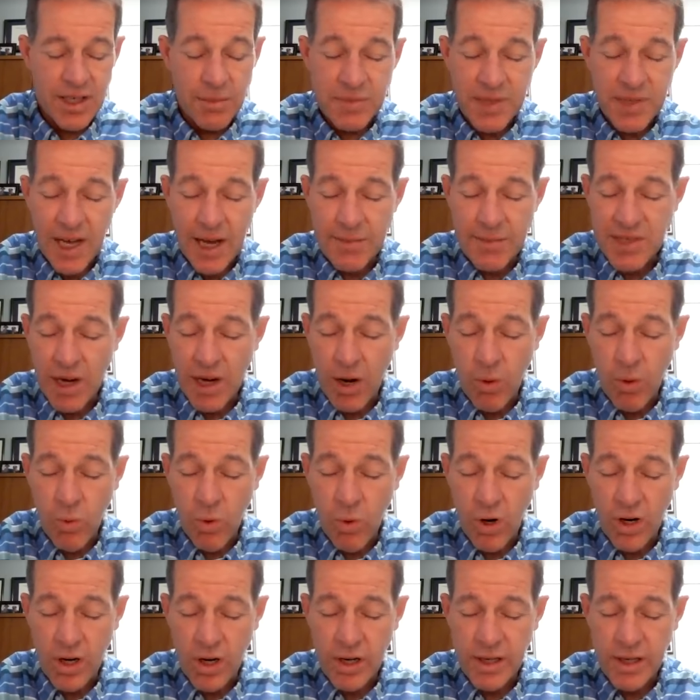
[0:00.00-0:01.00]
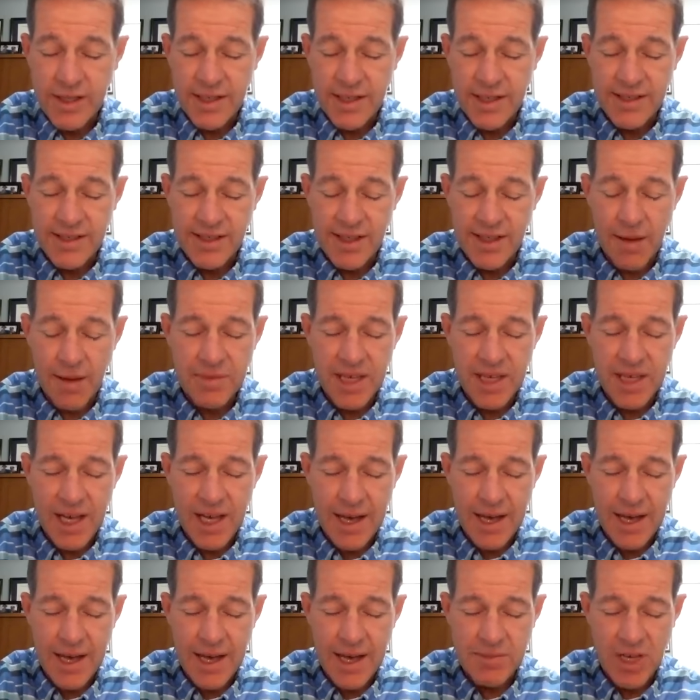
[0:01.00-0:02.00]
Sometimes our words and
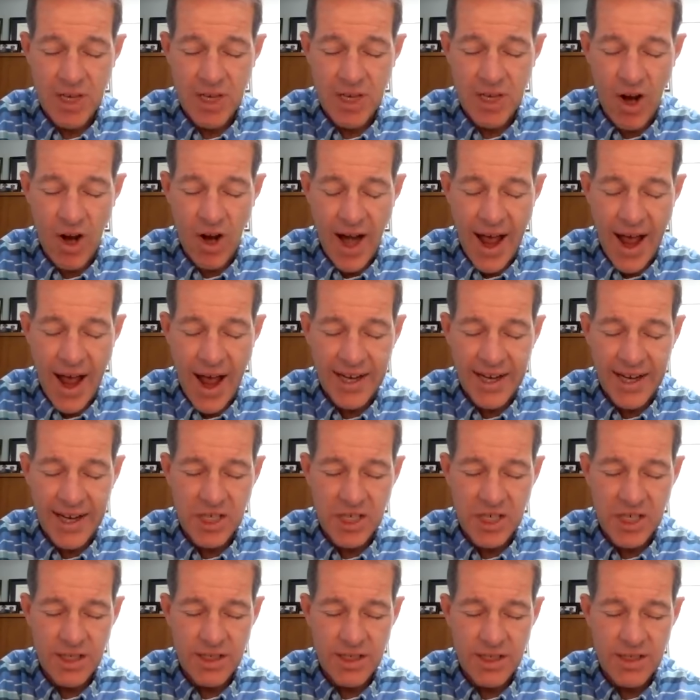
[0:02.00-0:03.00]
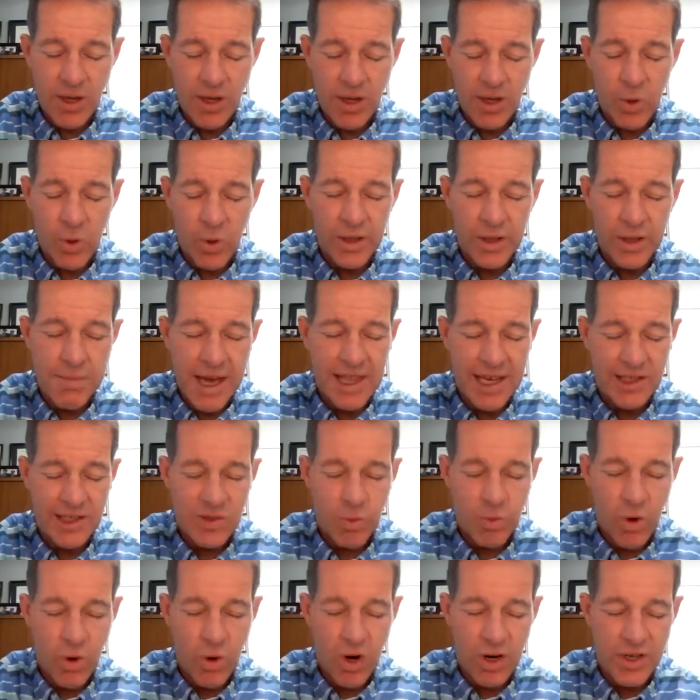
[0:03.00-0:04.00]
sometimes our actions only
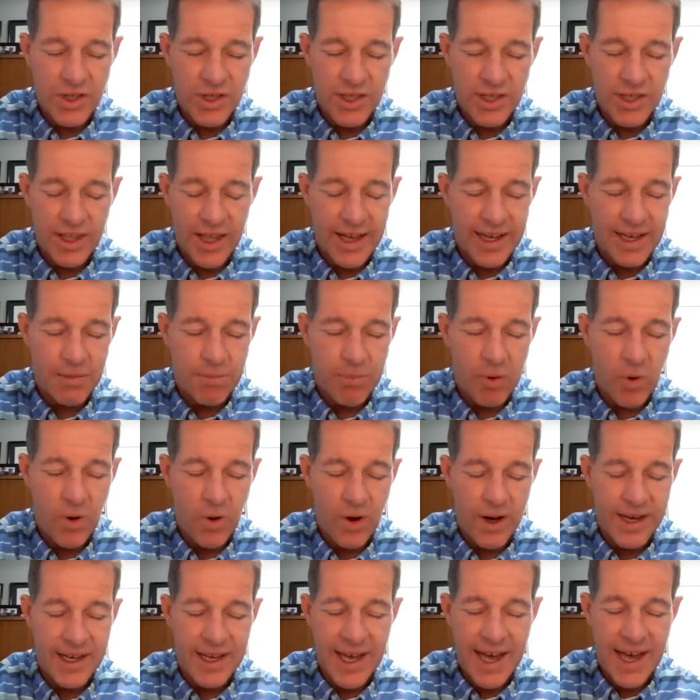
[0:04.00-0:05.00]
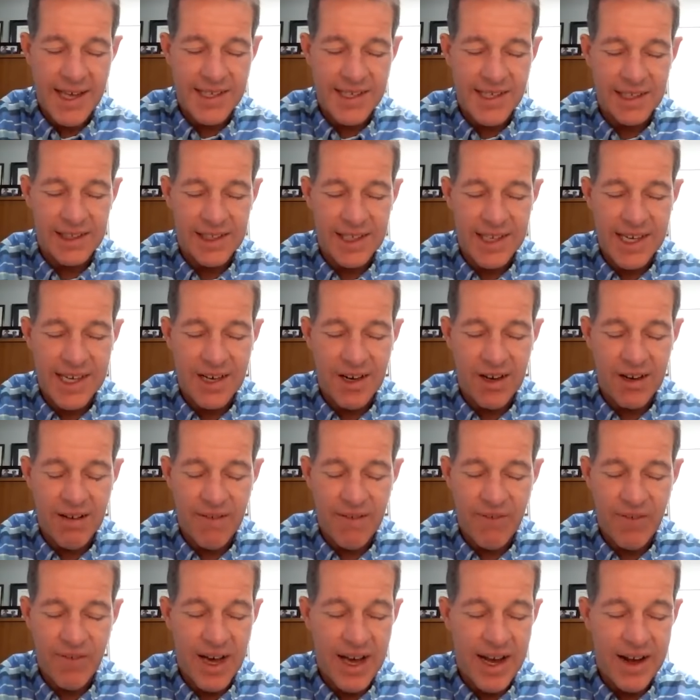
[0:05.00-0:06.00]
make things worse, like pouring
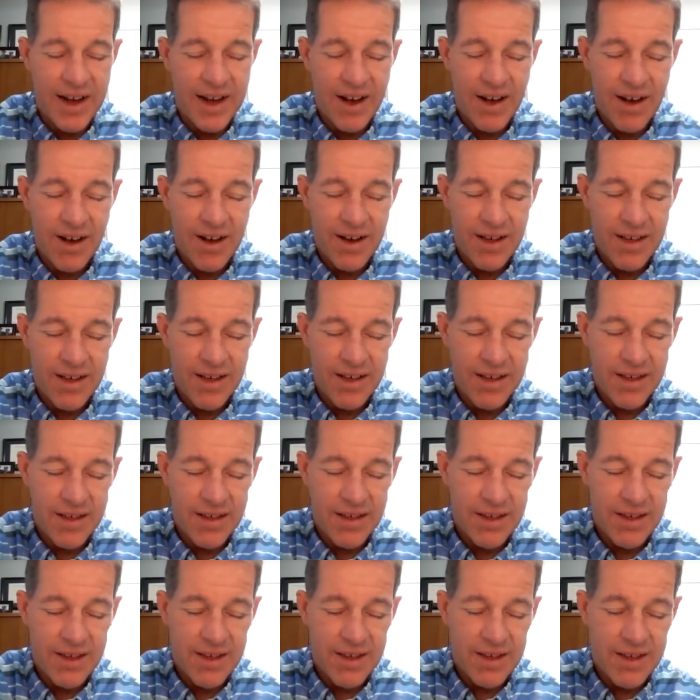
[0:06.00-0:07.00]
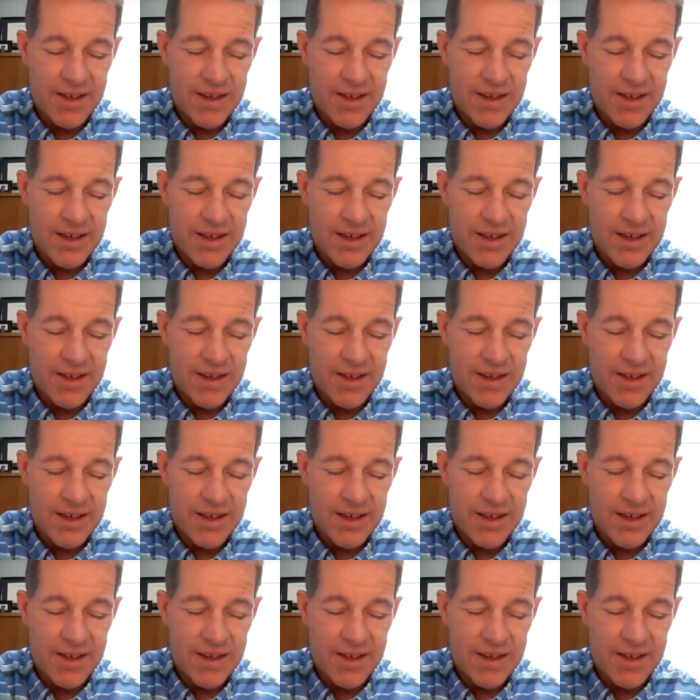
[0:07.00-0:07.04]
gasoline on a fire